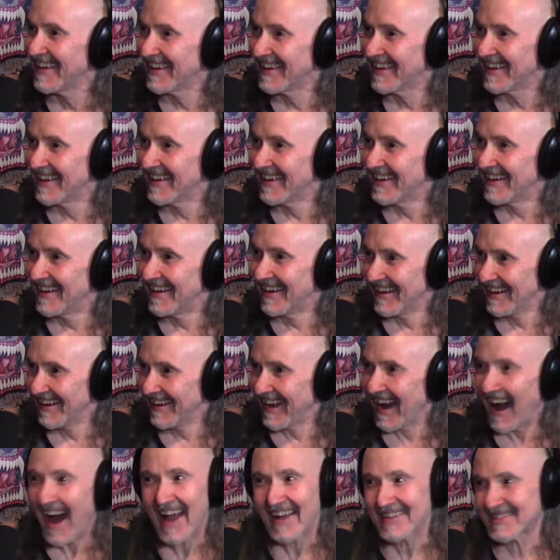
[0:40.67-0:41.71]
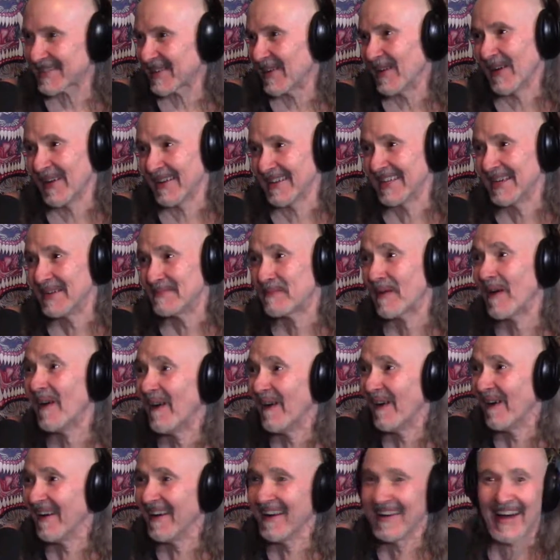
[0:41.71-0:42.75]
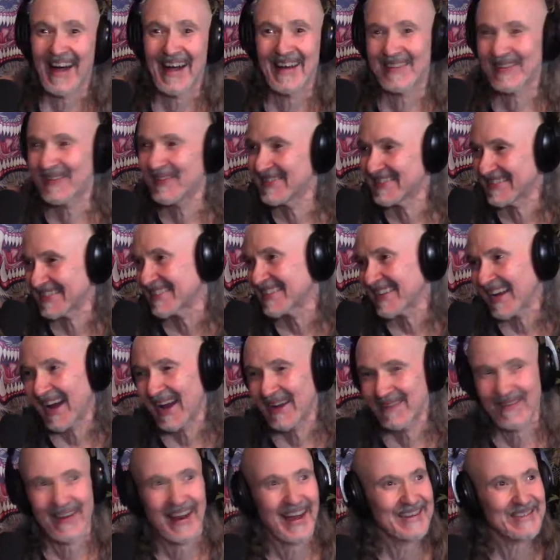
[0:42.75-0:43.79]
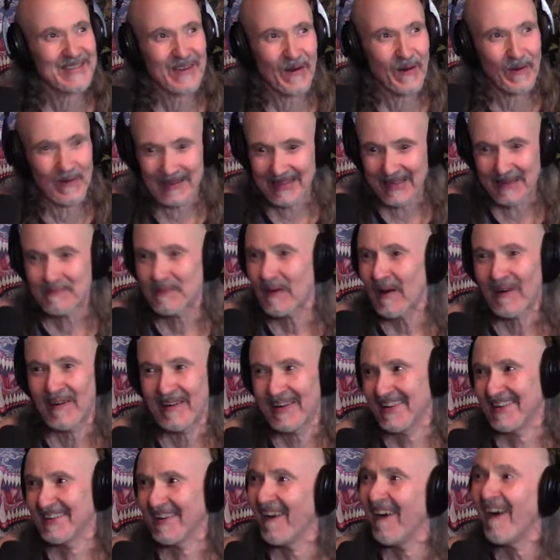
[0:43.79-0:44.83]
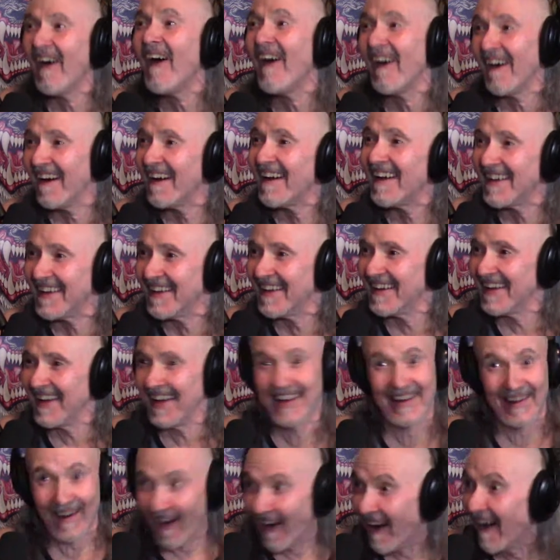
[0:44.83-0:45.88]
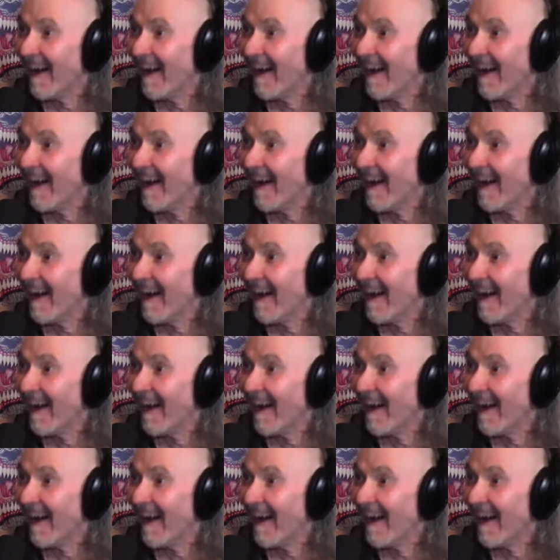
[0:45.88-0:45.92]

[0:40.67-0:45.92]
don't. I totally, I, there was a time when I totally partied on, uh, oh, and yeah.